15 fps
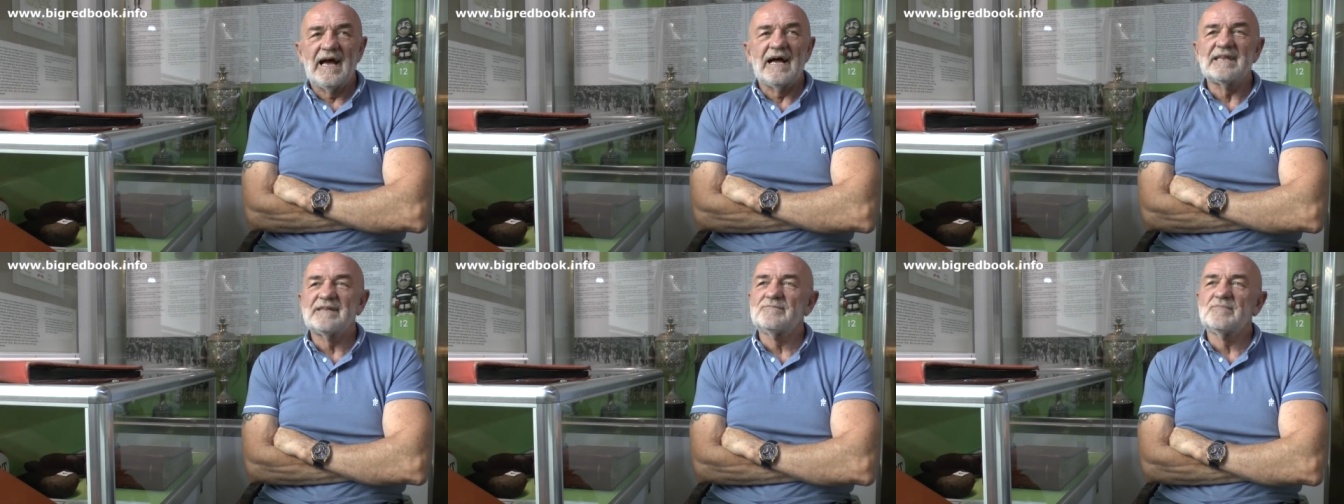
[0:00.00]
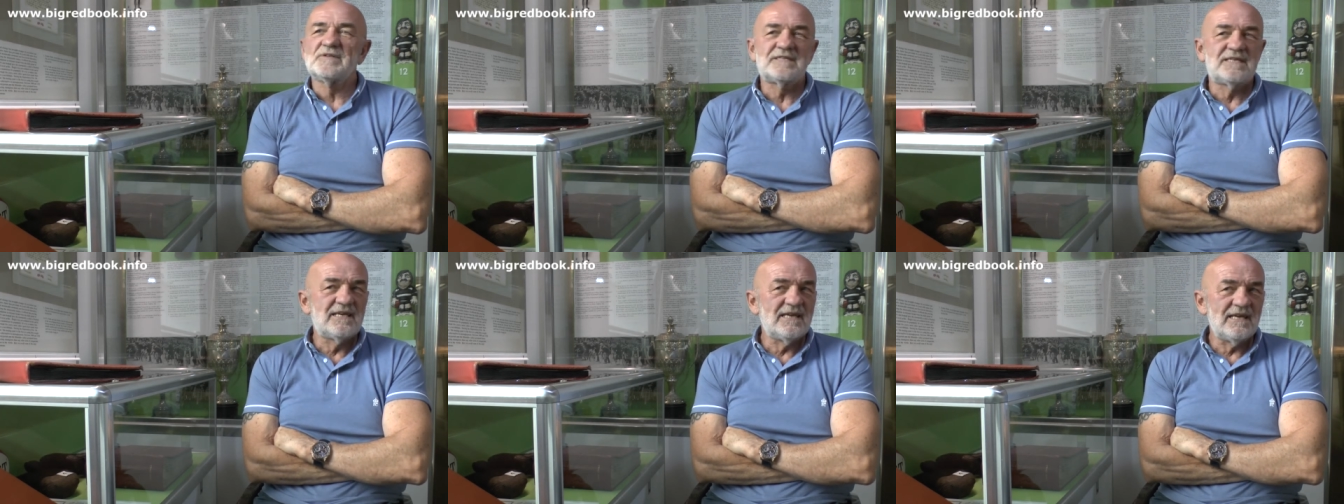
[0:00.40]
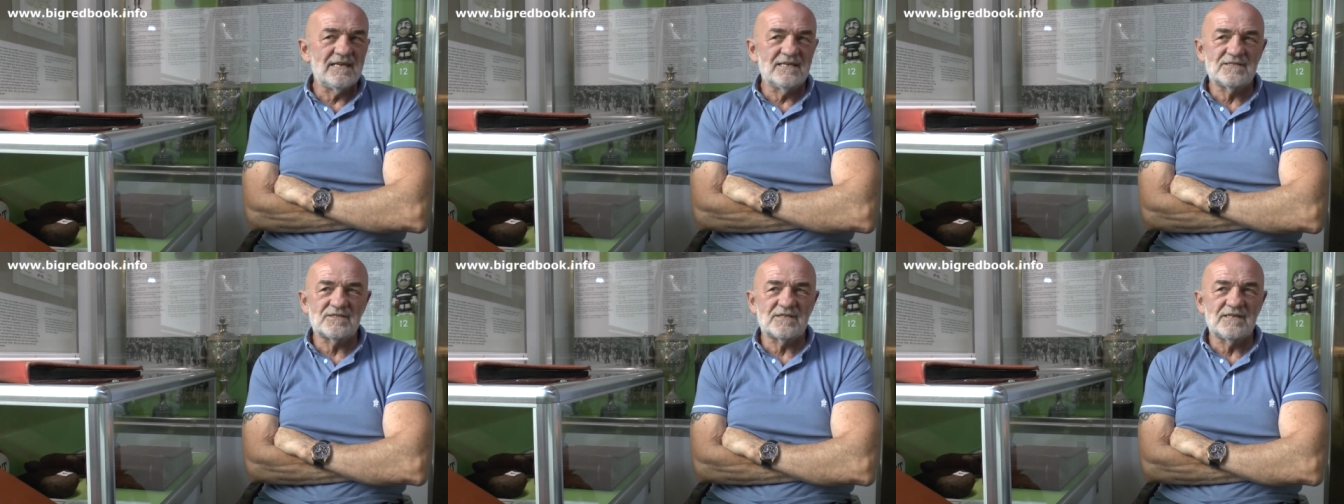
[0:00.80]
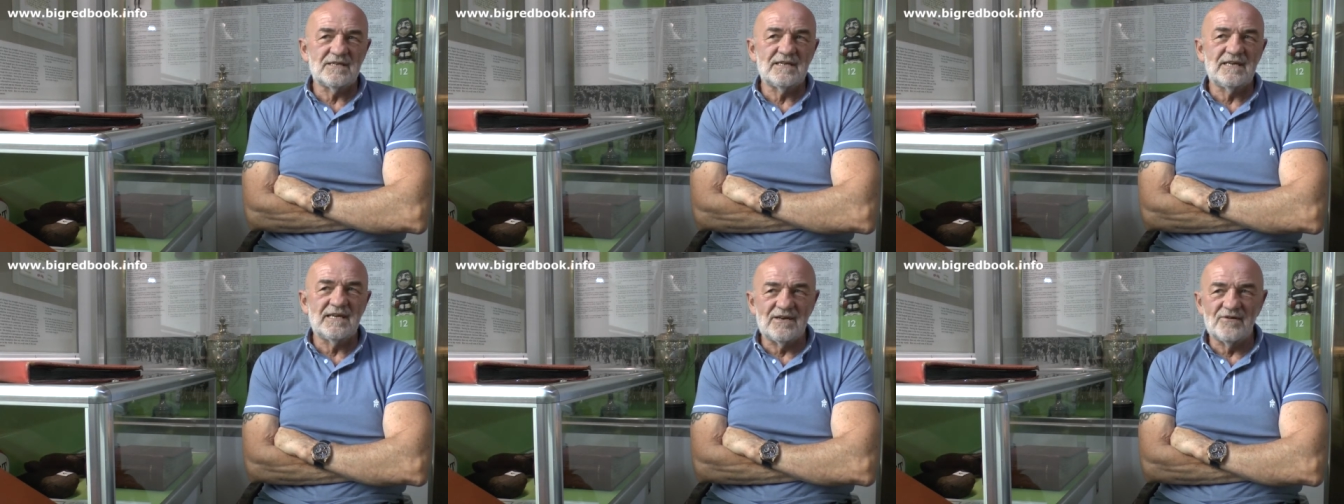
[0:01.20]
and with tears
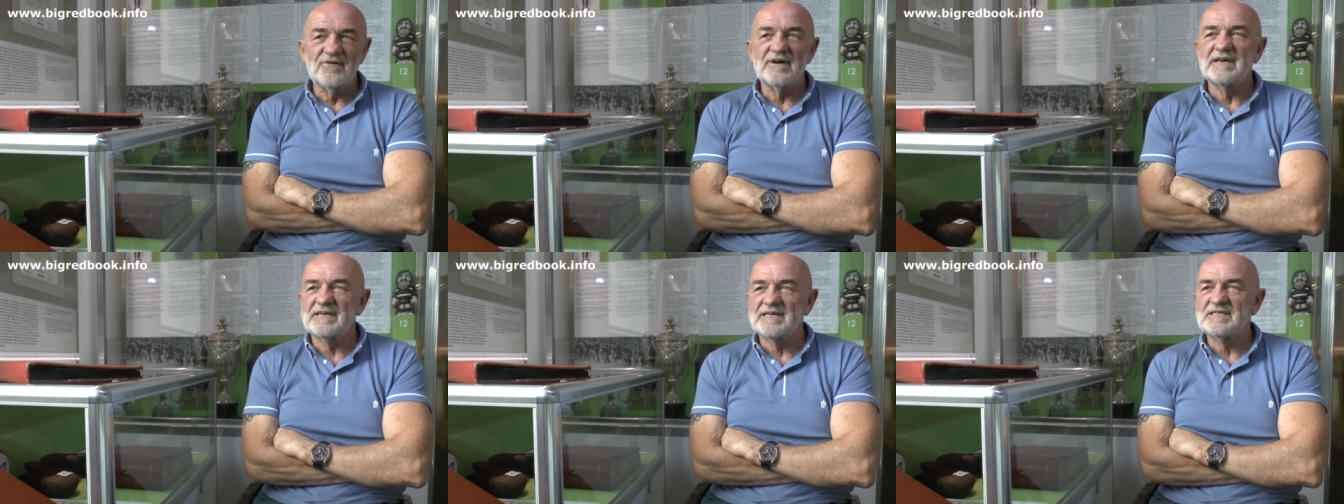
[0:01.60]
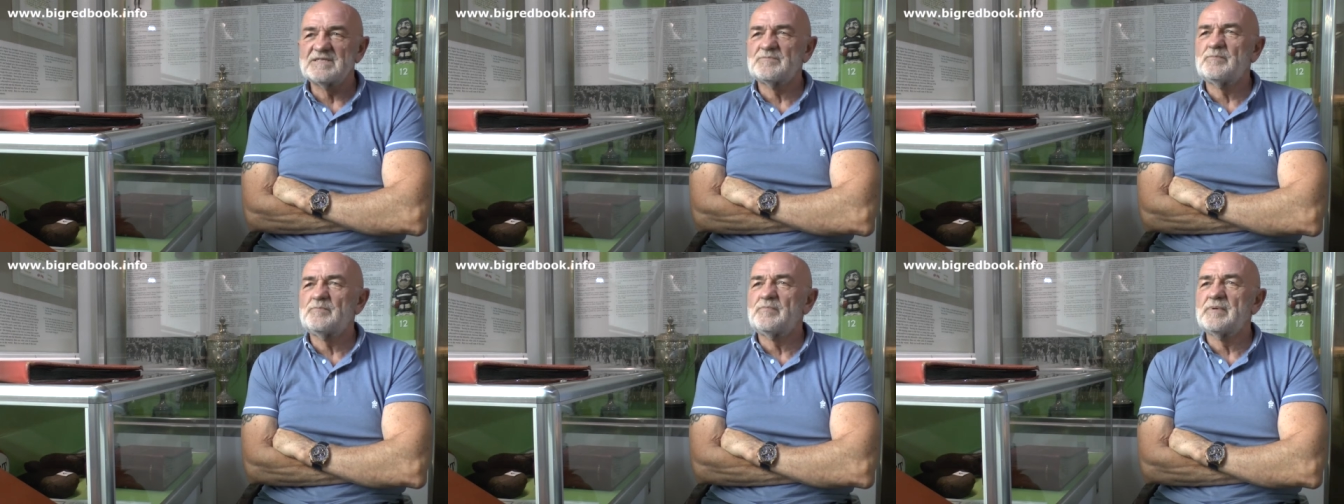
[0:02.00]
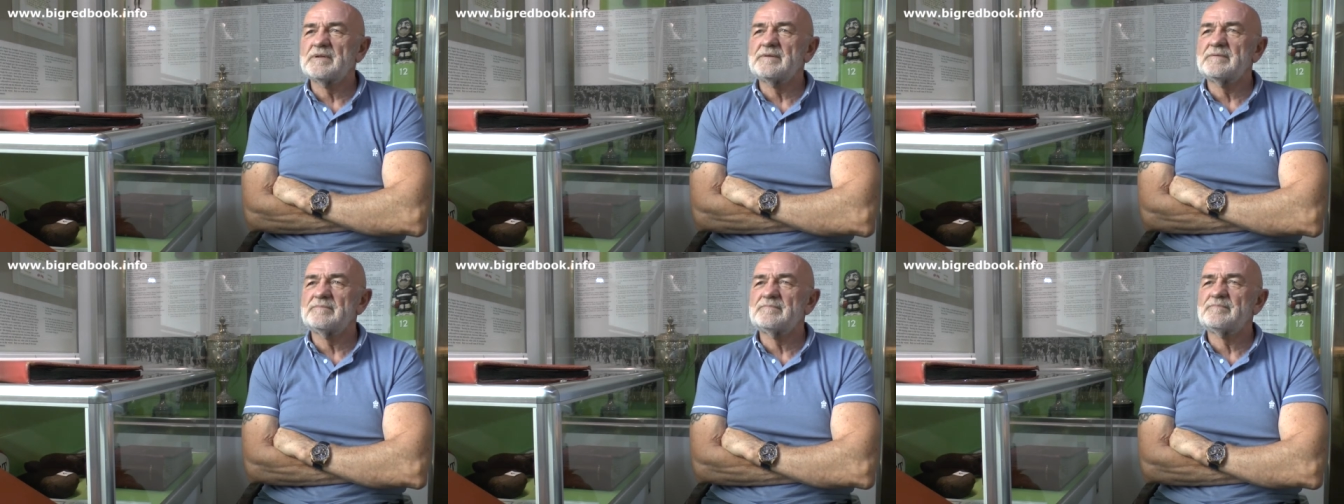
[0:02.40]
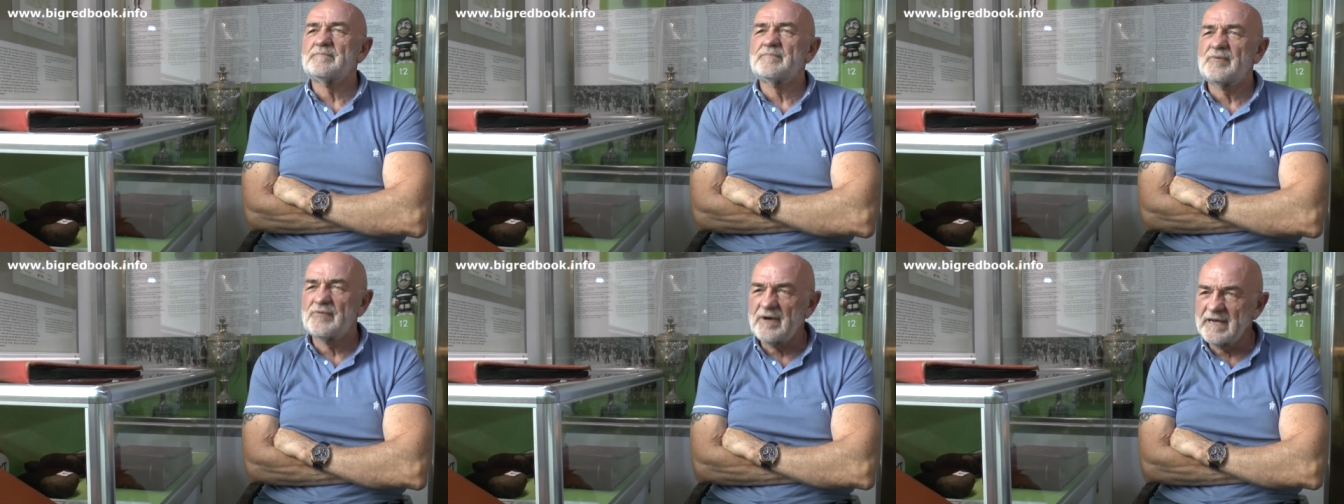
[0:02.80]
in her eyes, but
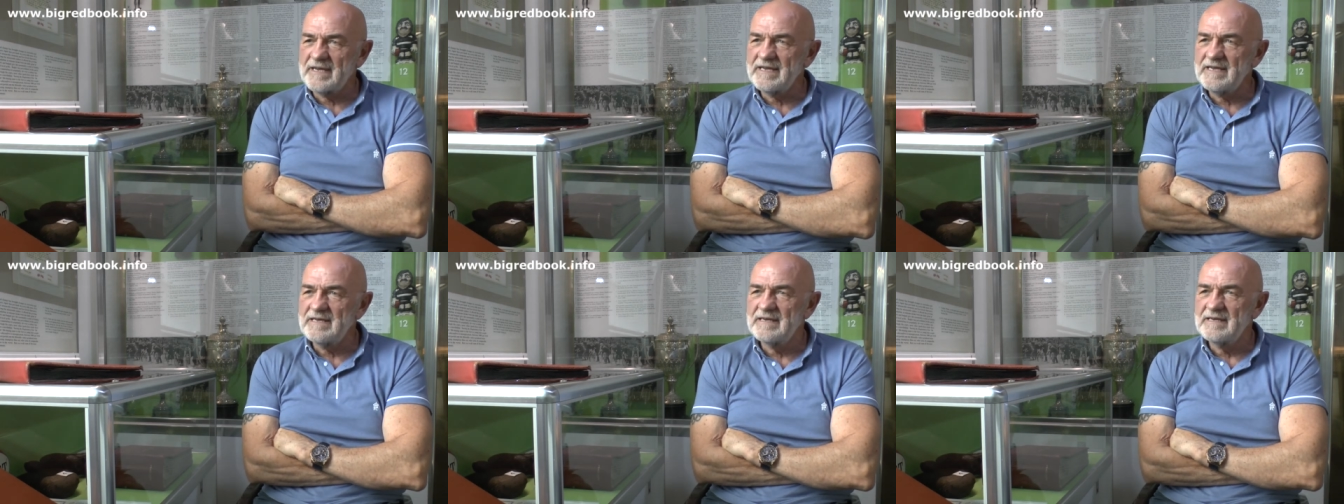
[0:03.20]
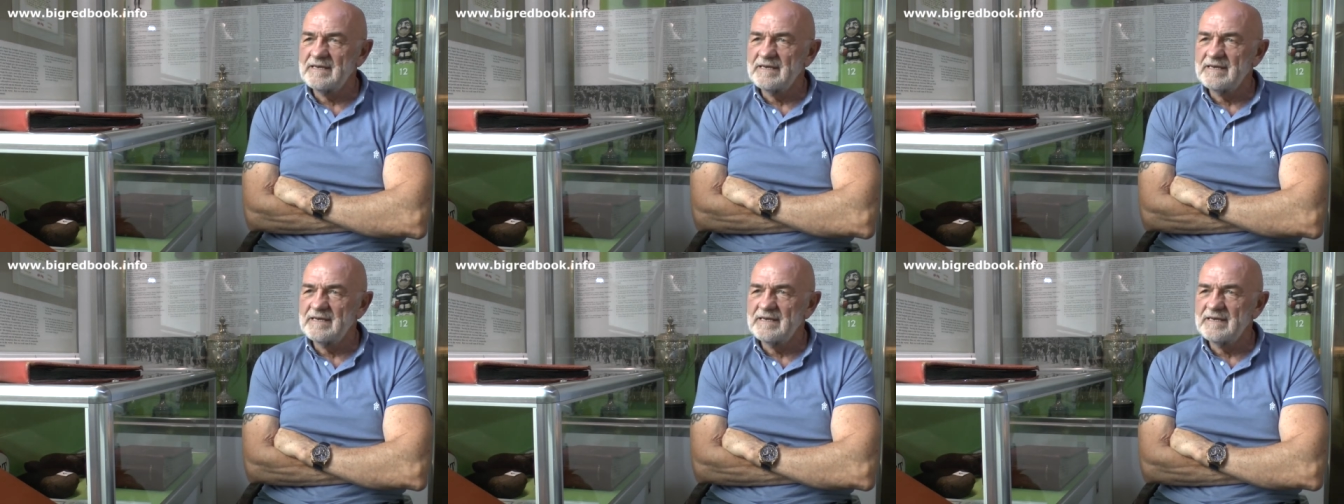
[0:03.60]
pride